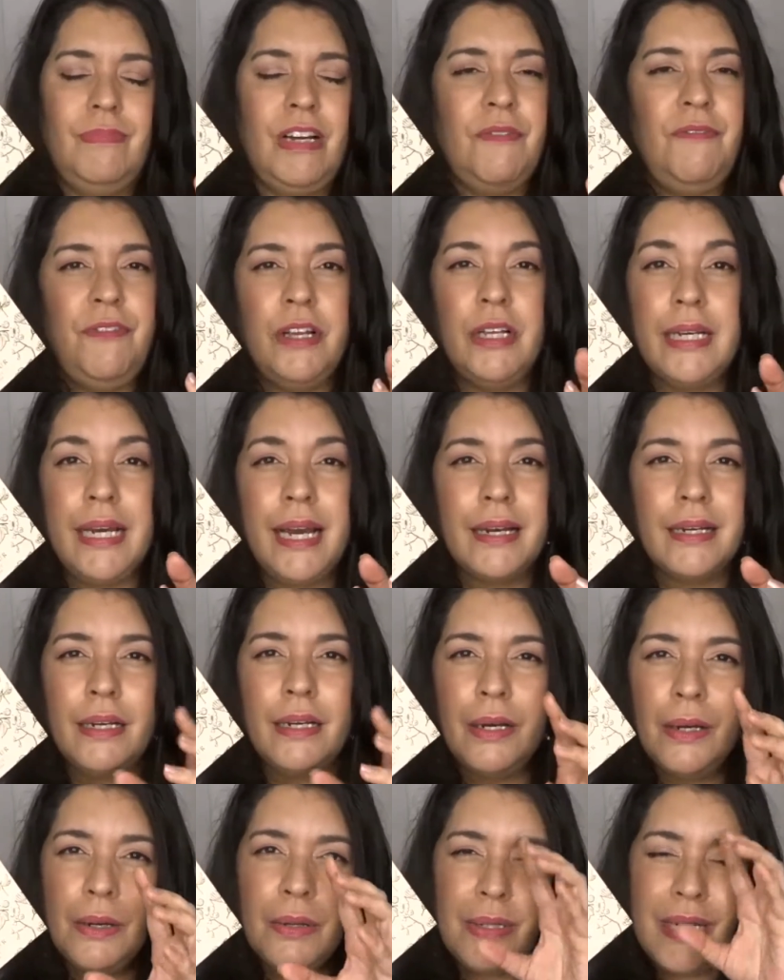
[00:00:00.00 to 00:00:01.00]
affiliate
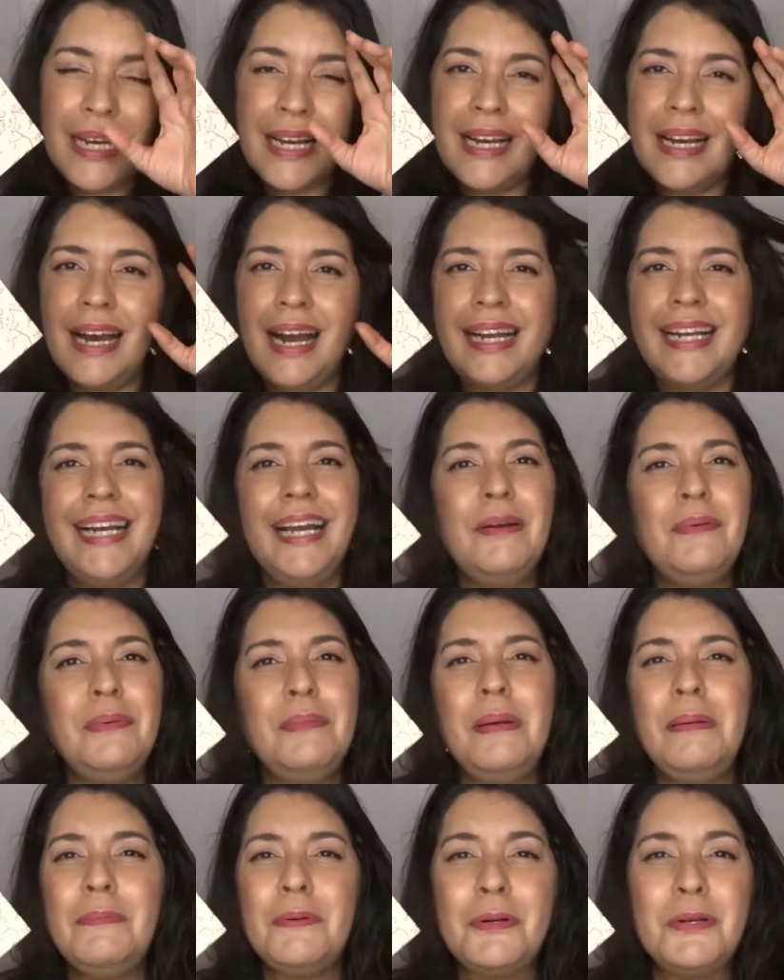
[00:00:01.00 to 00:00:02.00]
code. I can't
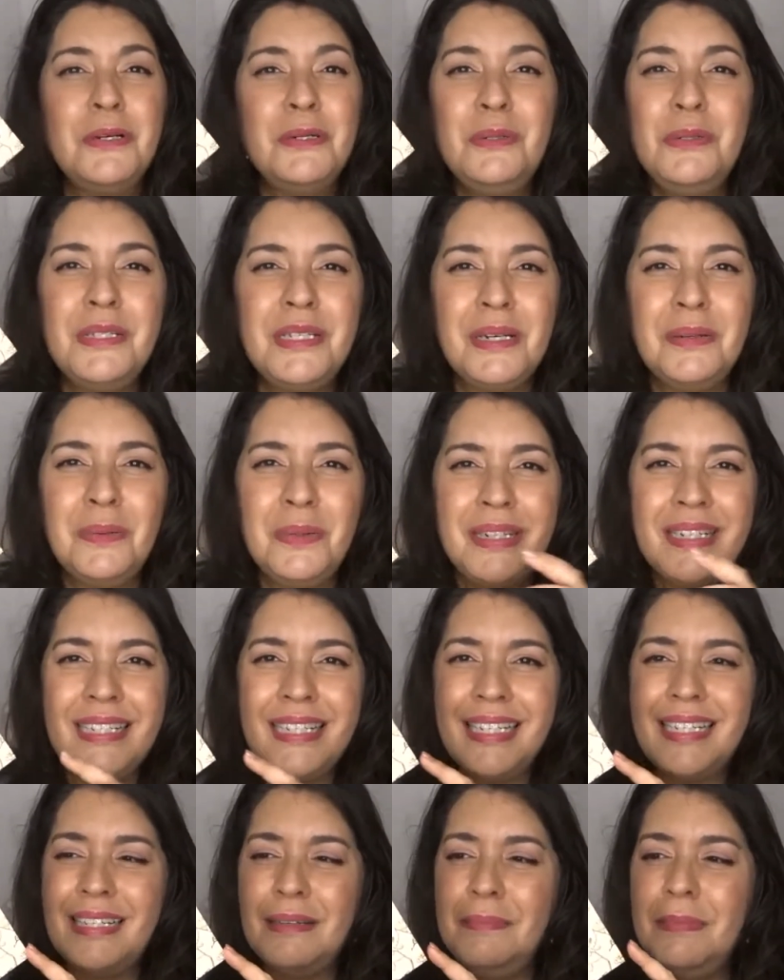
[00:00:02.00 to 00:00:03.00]
remember whose it was
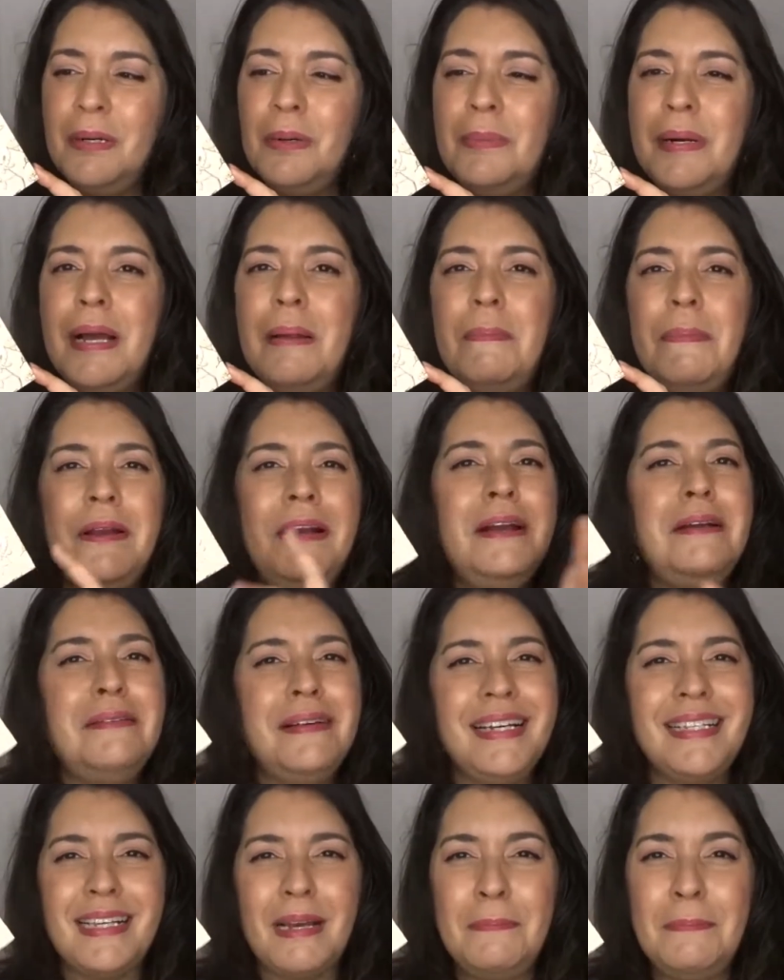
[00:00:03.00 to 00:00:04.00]
at the moment, but
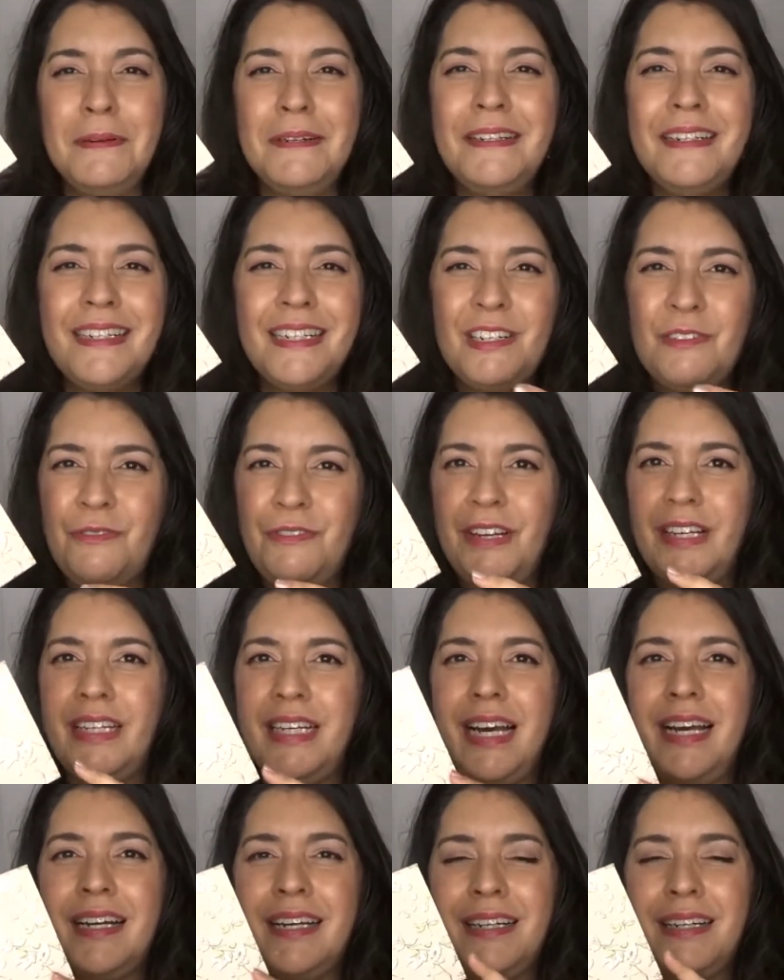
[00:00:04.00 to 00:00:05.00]
anyways, I put in an
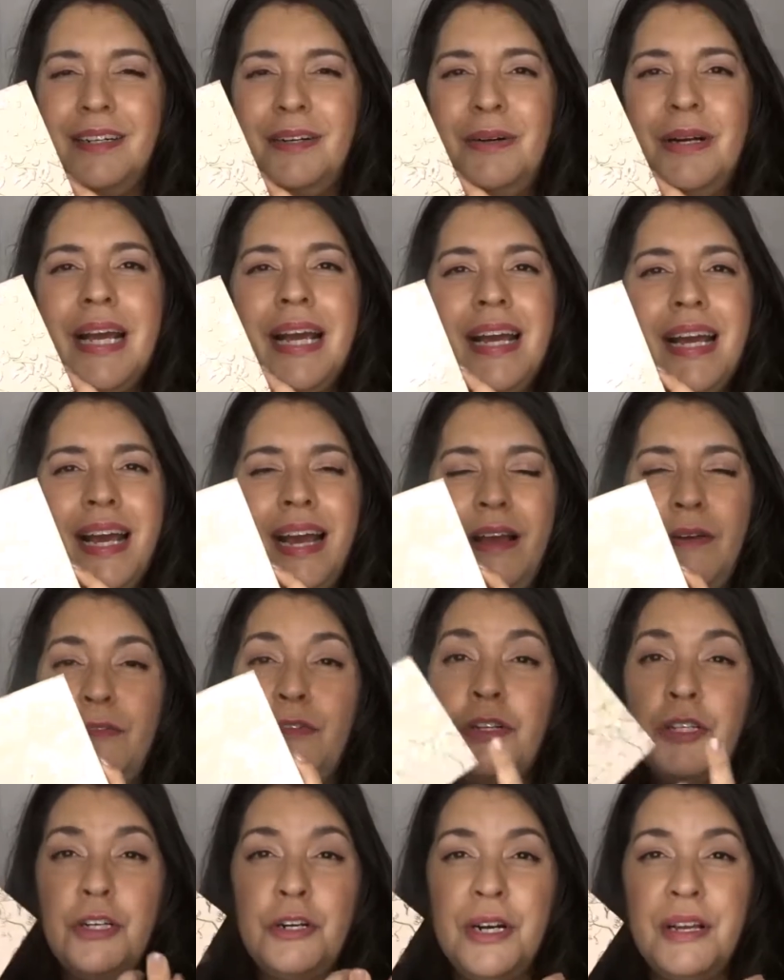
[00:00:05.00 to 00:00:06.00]
affiliate code, and
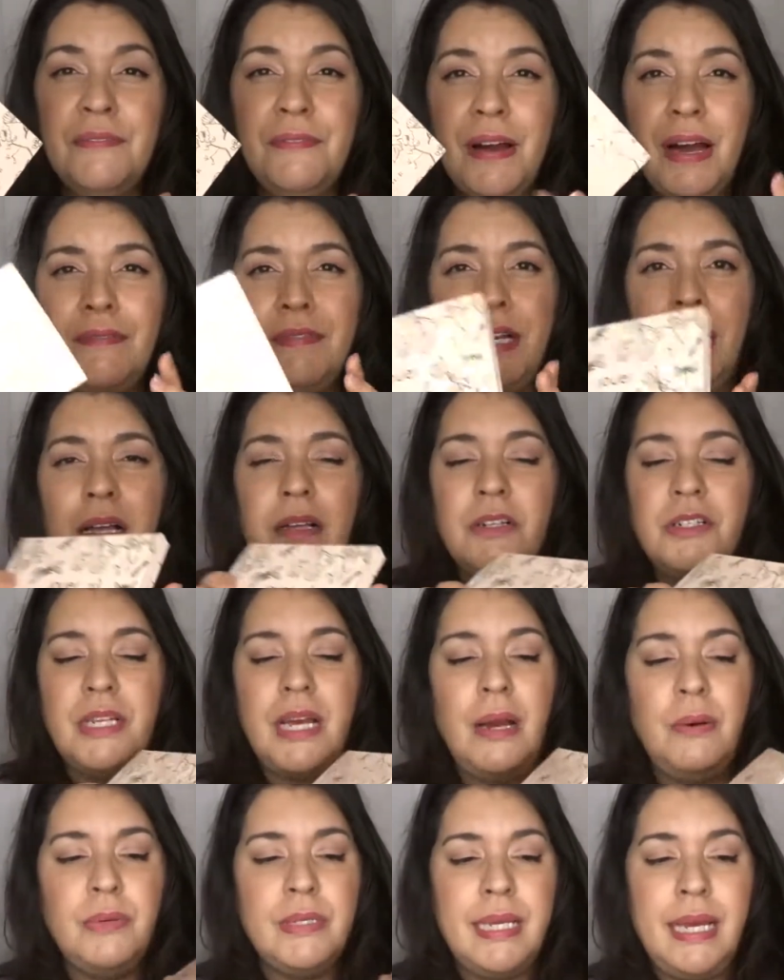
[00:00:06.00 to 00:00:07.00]
for $35
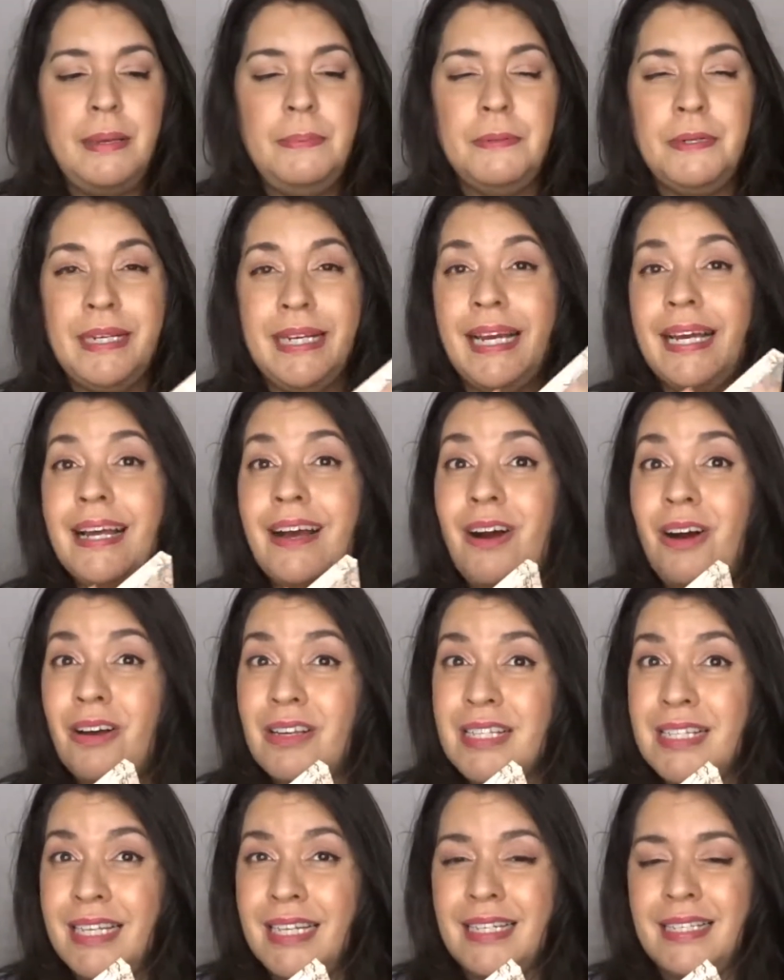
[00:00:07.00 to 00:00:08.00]
I was able to get
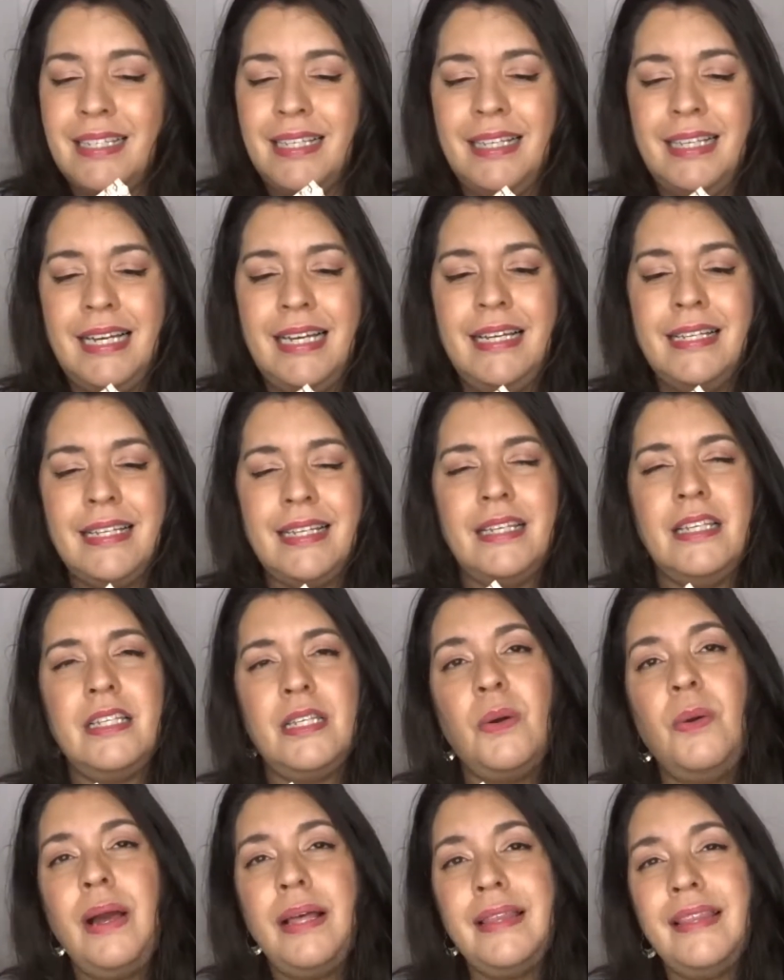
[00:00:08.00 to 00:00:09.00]
all 6 of these. And
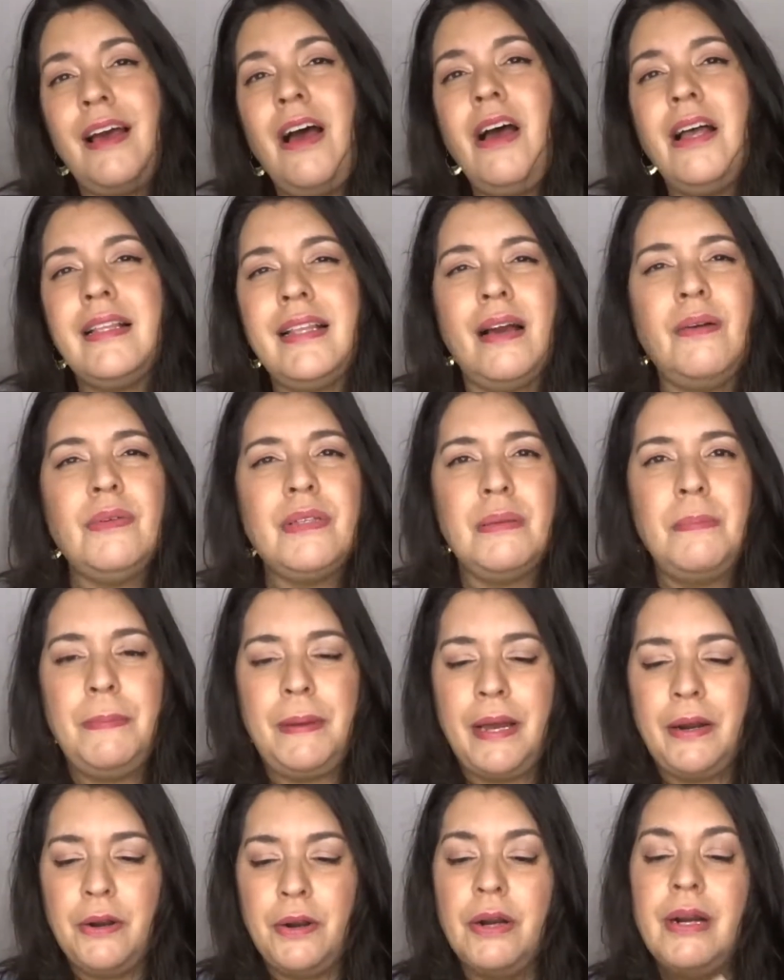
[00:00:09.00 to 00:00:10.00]
so I thought that was a
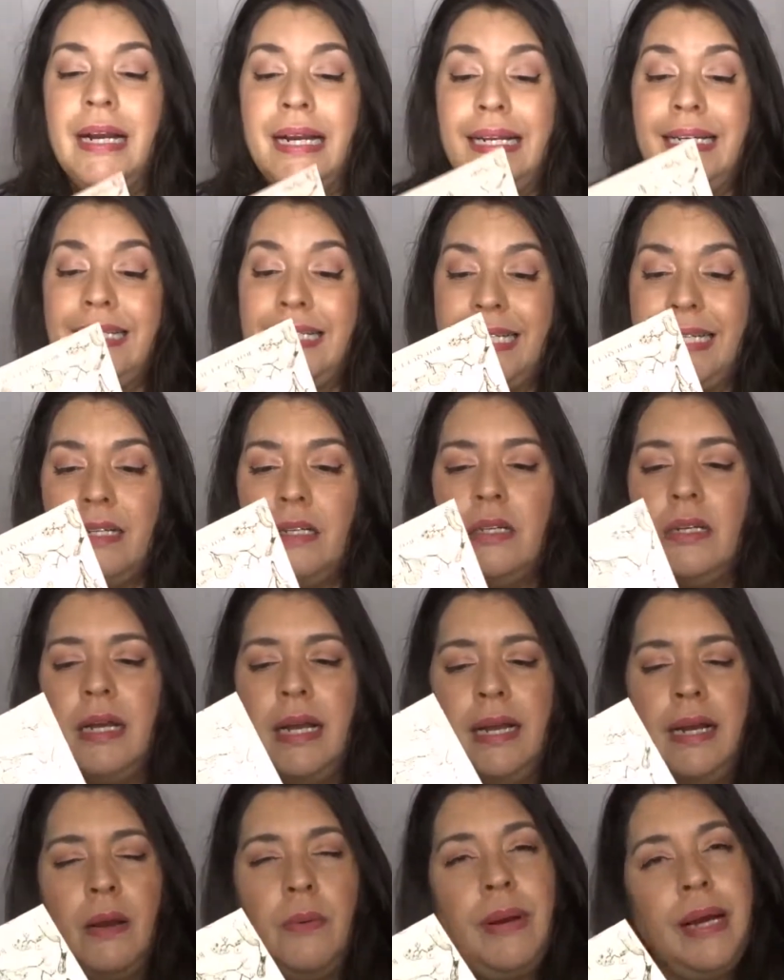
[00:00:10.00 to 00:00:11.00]
better deal,
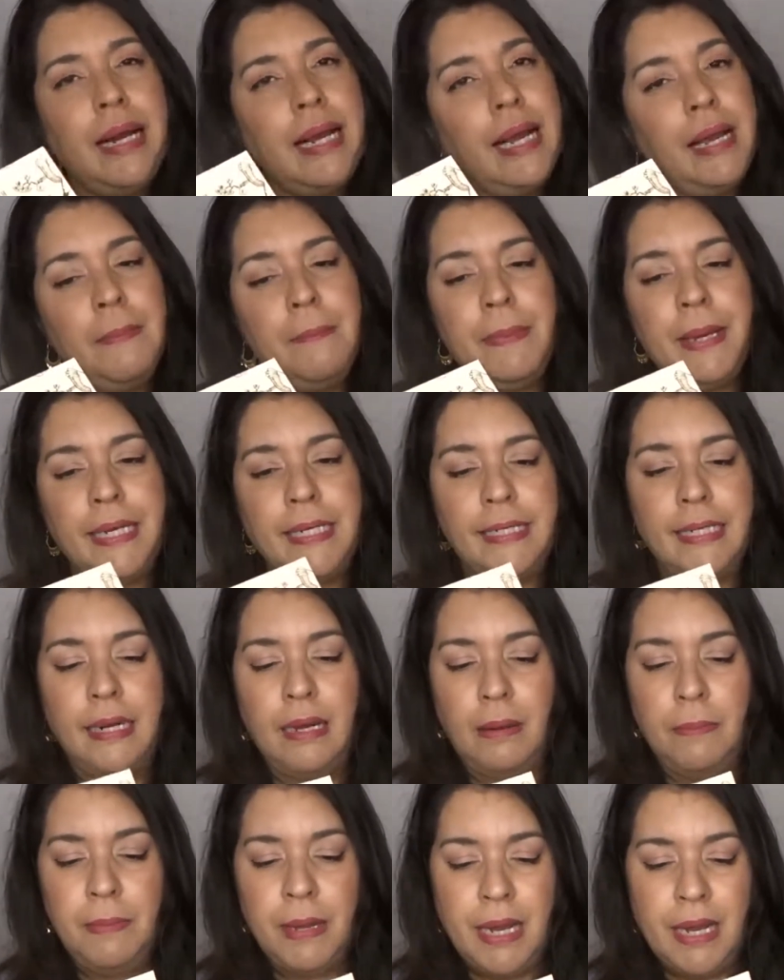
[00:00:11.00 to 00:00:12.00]
and I went ahead and picked it
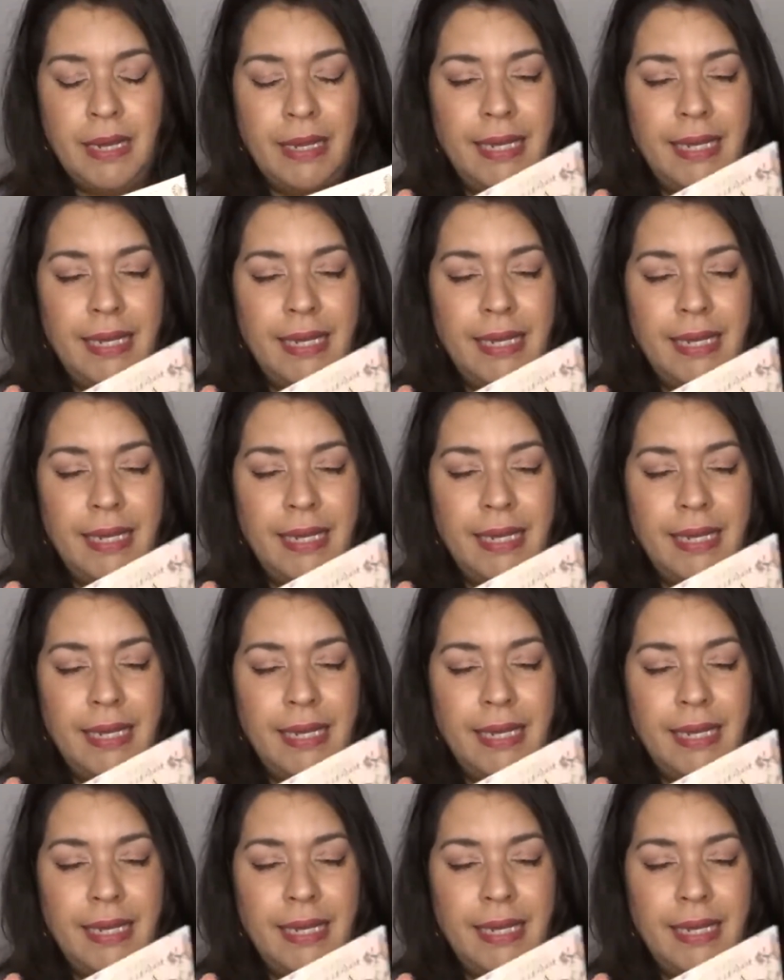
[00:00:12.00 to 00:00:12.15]
up.